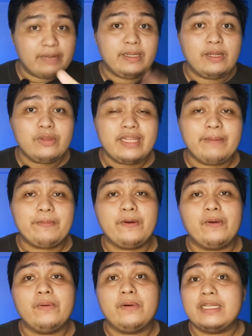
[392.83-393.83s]
Redmi Note 10
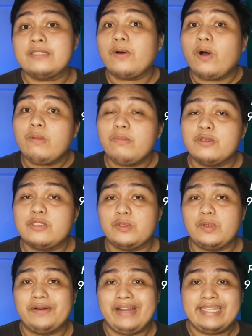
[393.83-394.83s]
Pro, is
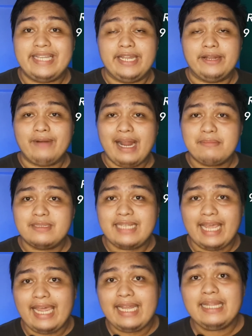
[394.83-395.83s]
almost 210
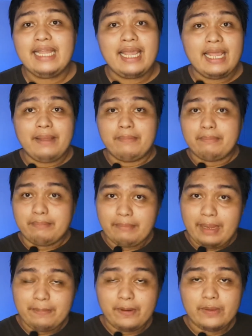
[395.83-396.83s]
grams and
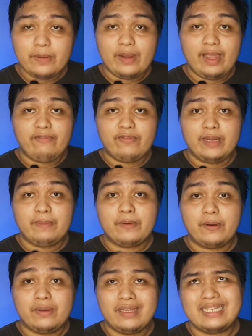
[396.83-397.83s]
my POCO M3
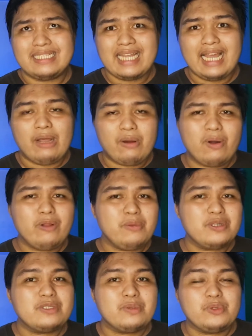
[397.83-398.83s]
Pro is
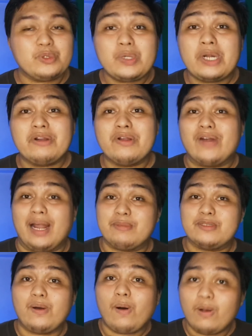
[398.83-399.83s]
almost 200 grams